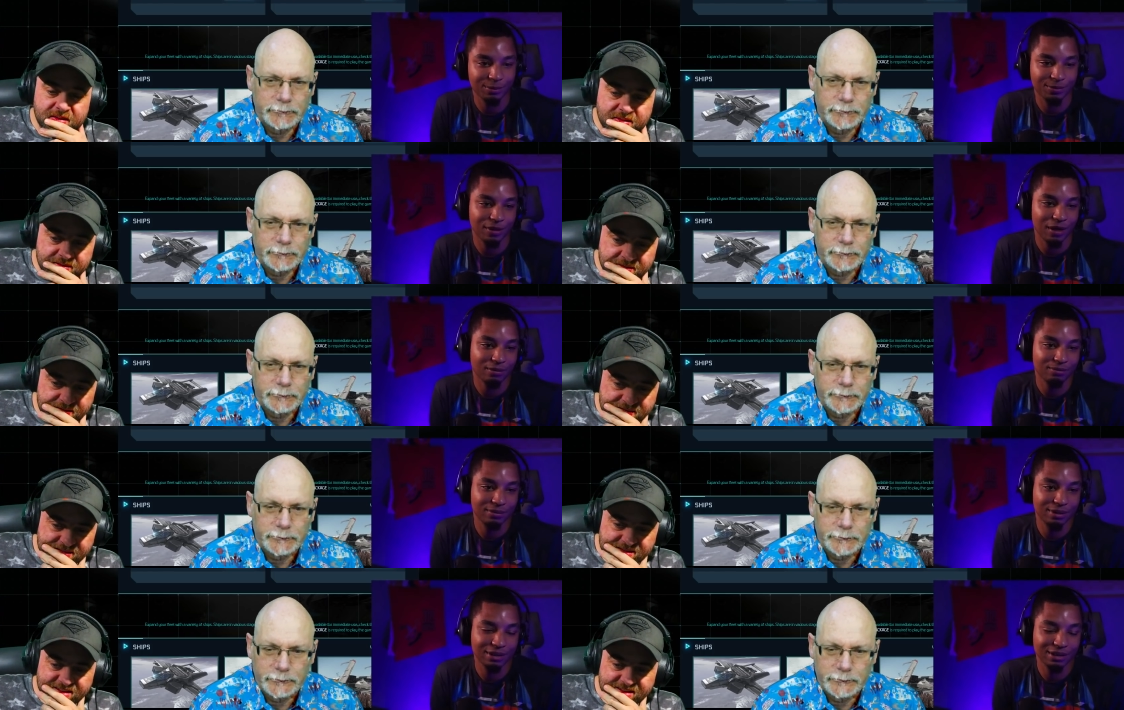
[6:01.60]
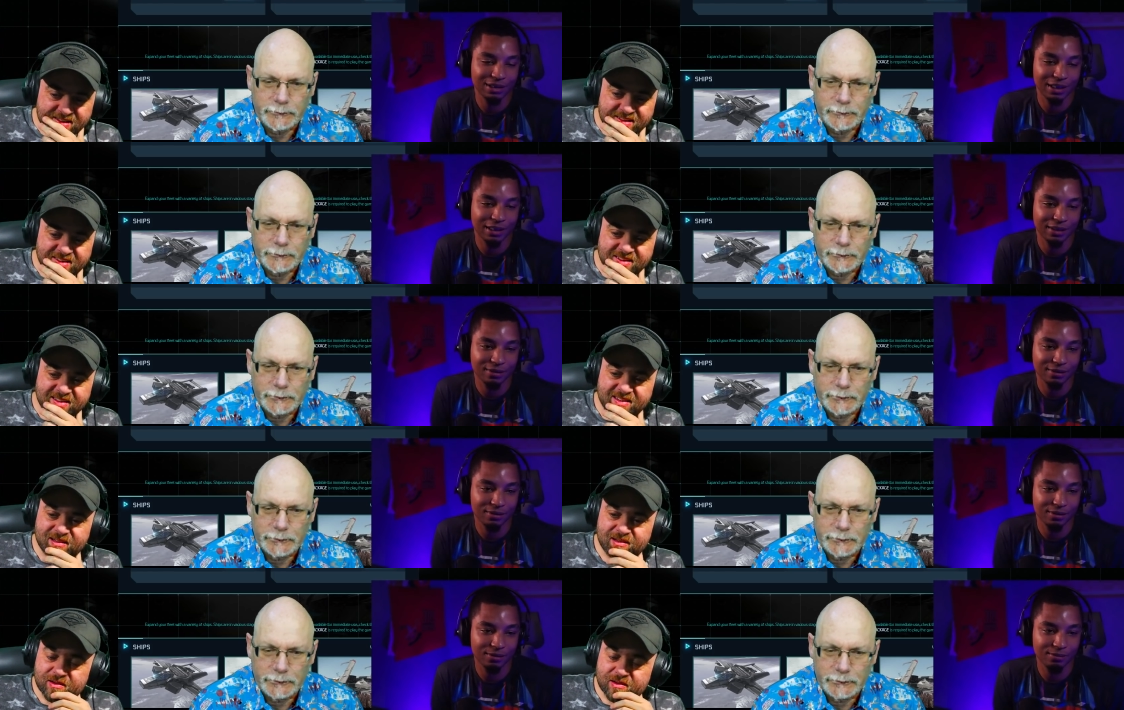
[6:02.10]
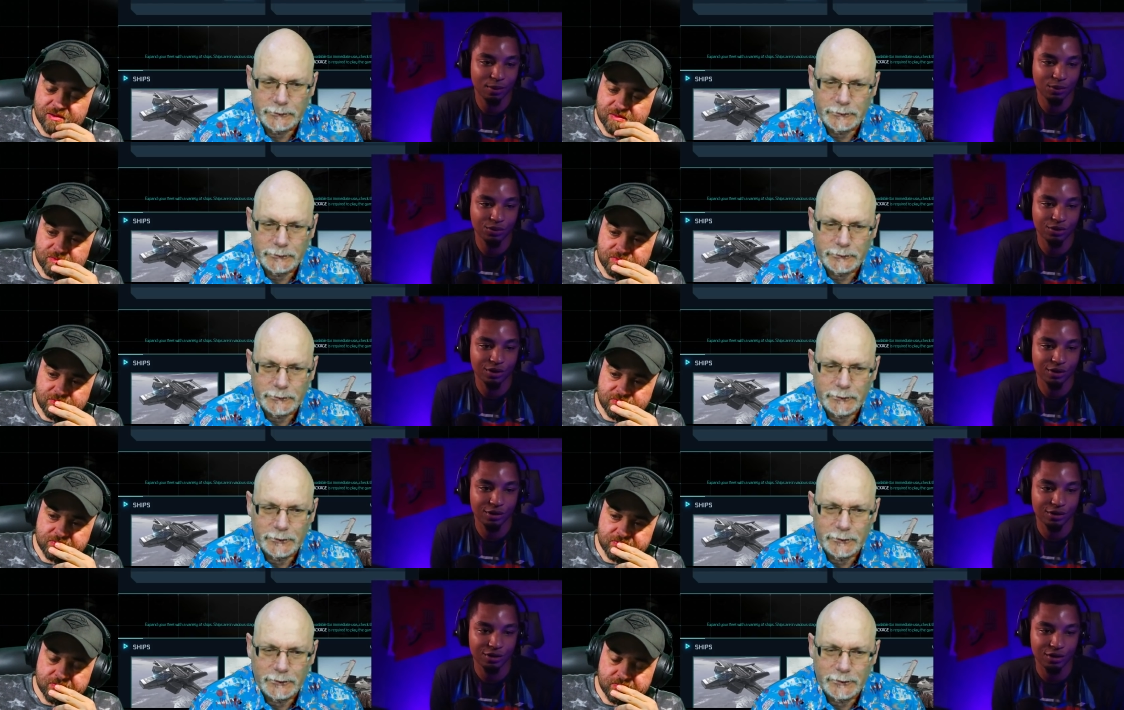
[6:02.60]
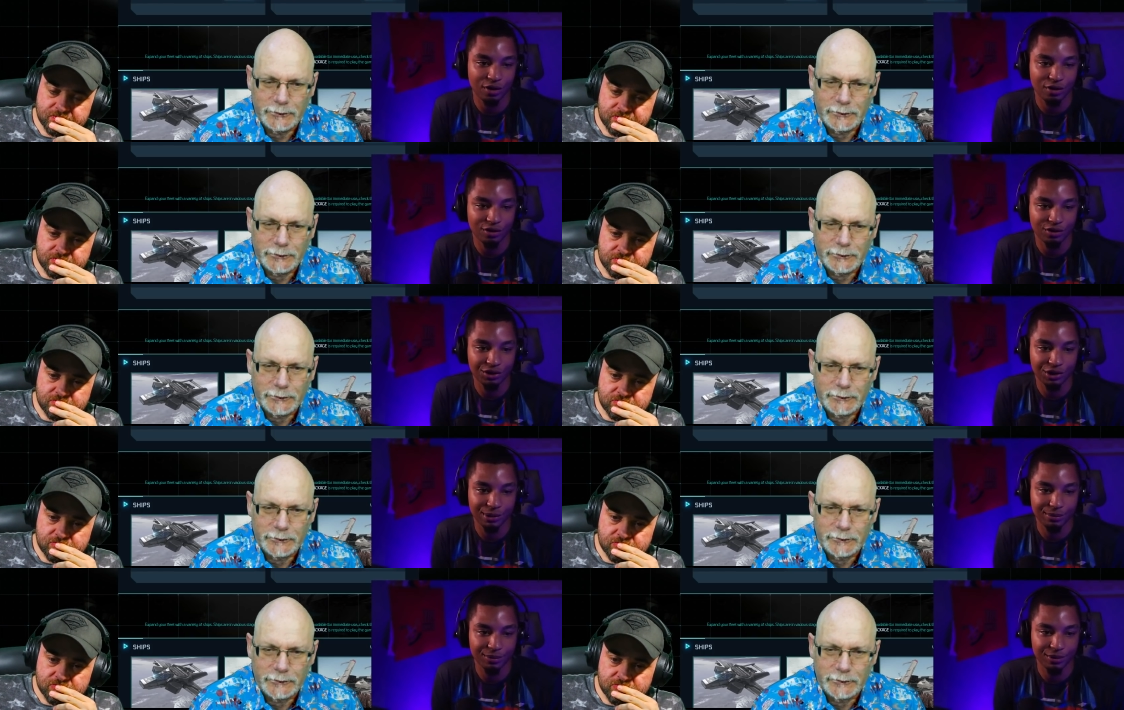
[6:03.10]
Speaker 1: the problem is that most of the
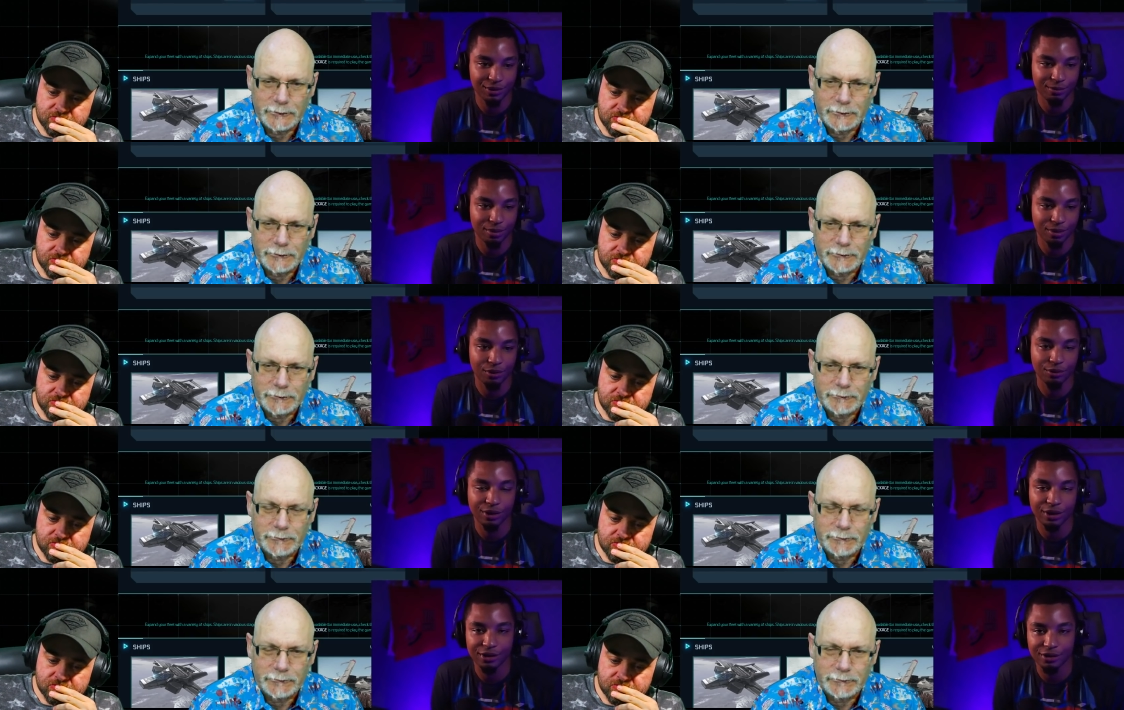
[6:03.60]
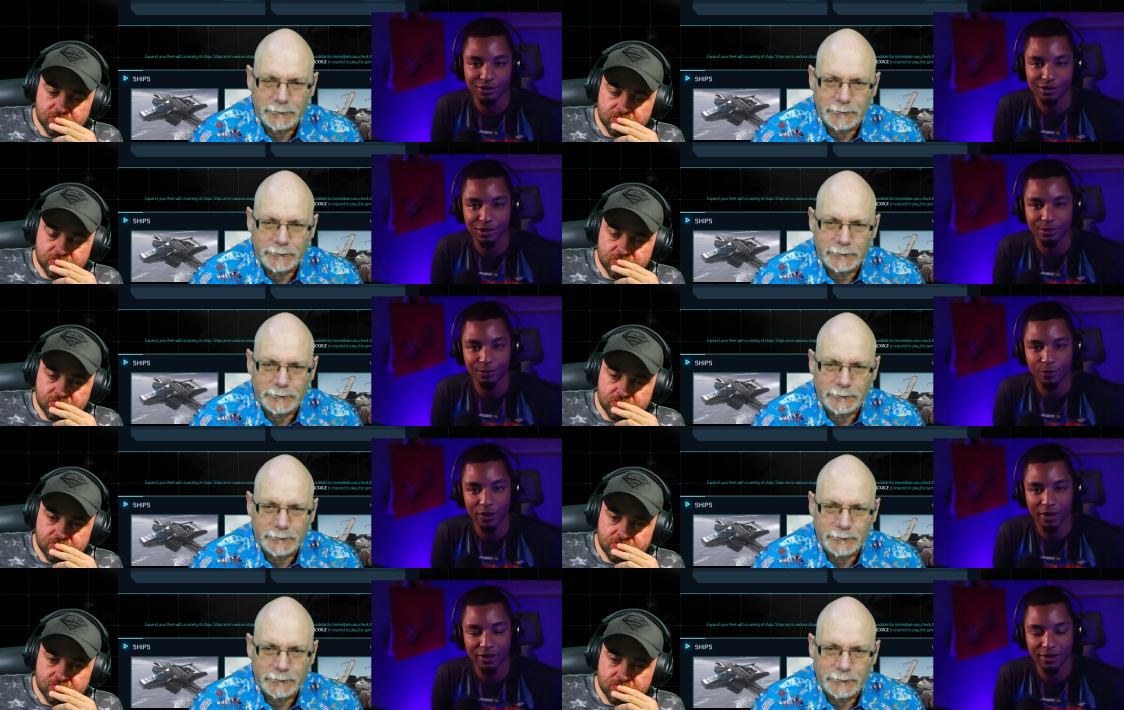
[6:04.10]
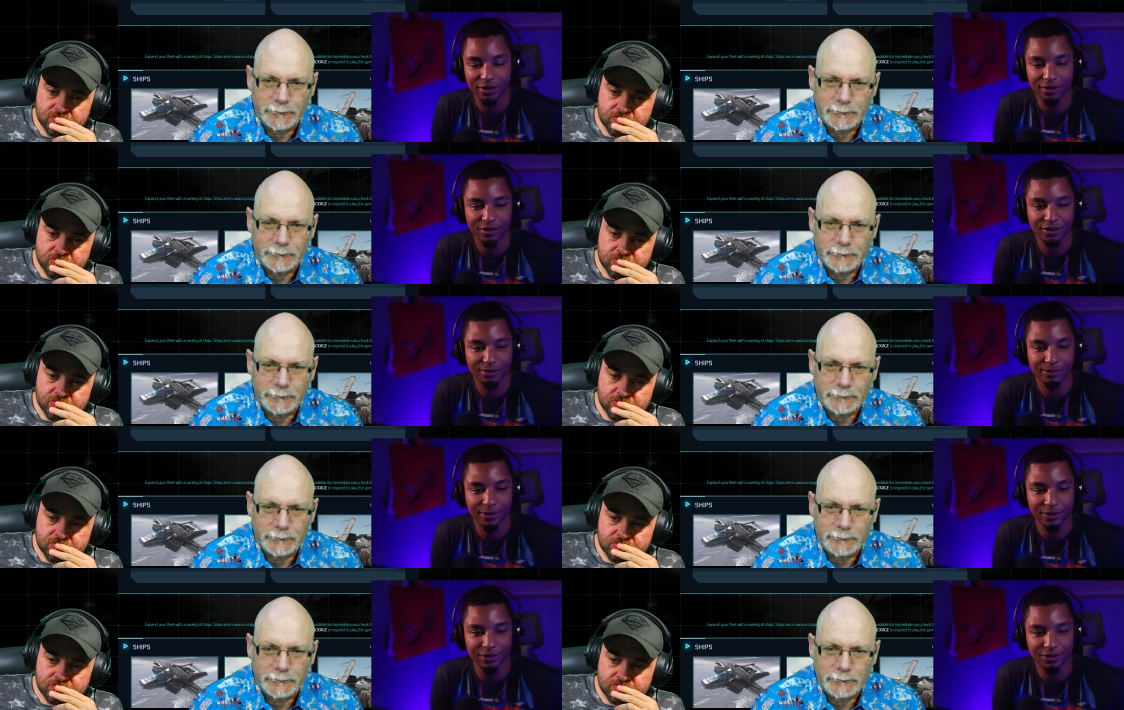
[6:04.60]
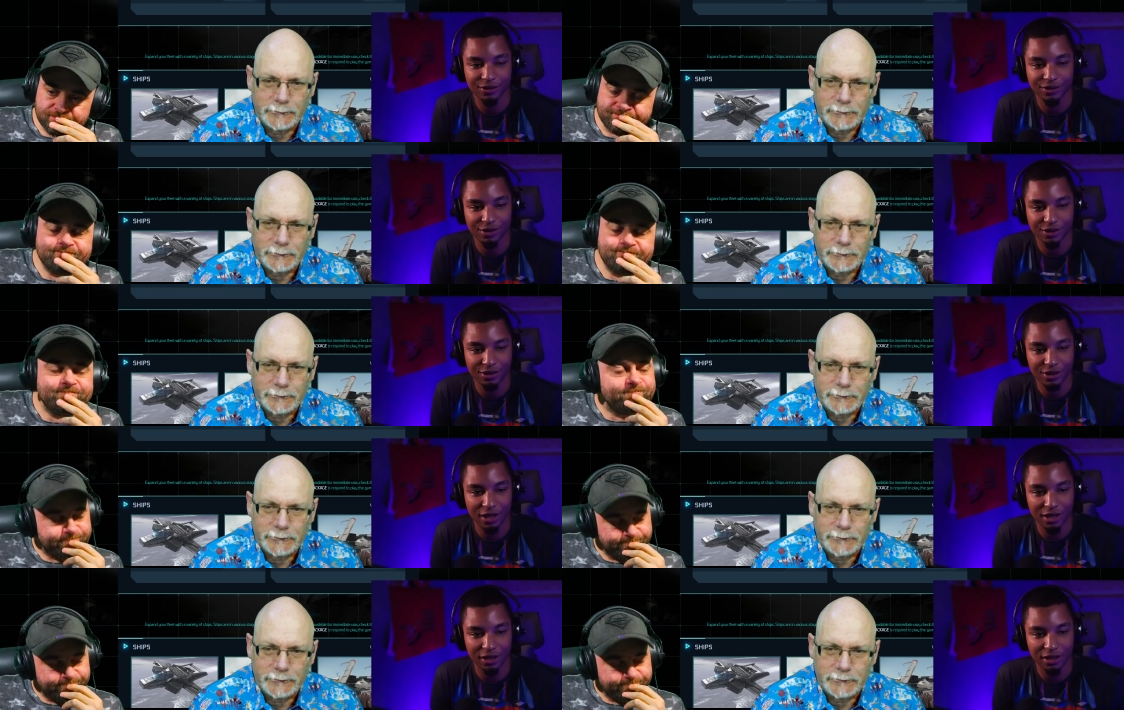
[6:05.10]
starter ships are broken in some way. The experience is just